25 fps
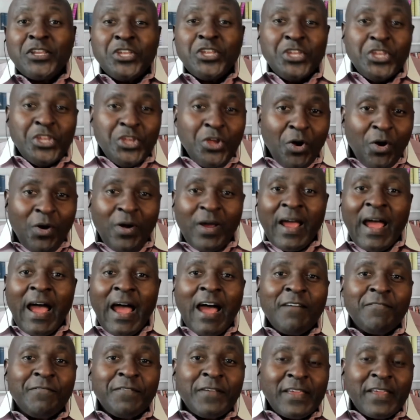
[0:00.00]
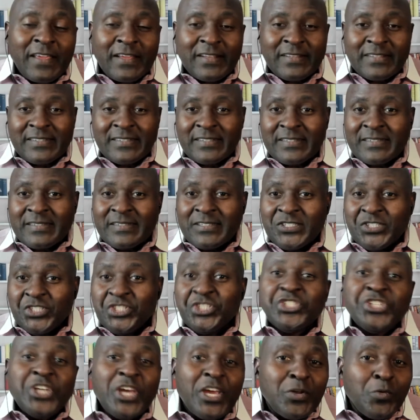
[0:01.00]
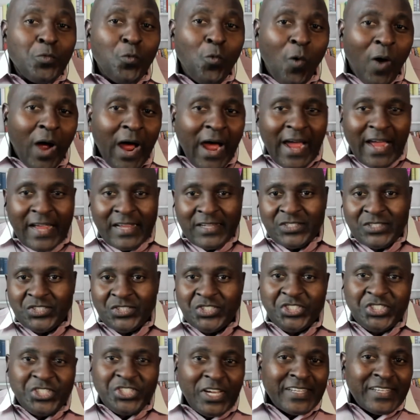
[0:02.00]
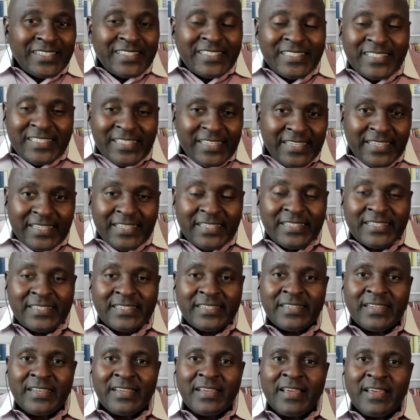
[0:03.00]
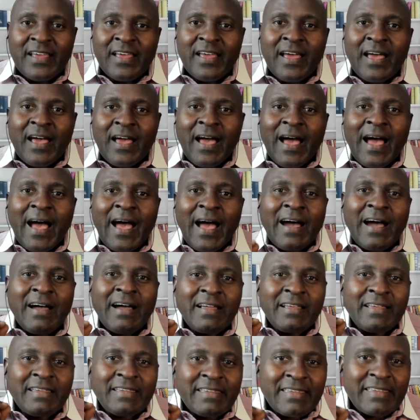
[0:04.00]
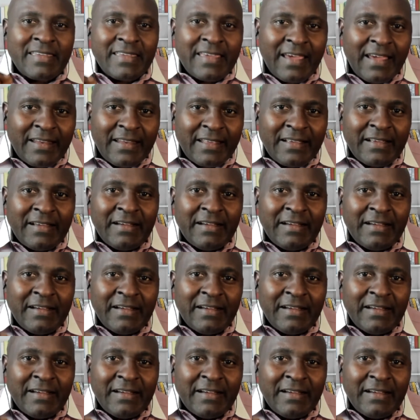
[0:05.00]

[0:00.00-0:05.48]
young Africans, Gen Ys, Gen Zs, are getting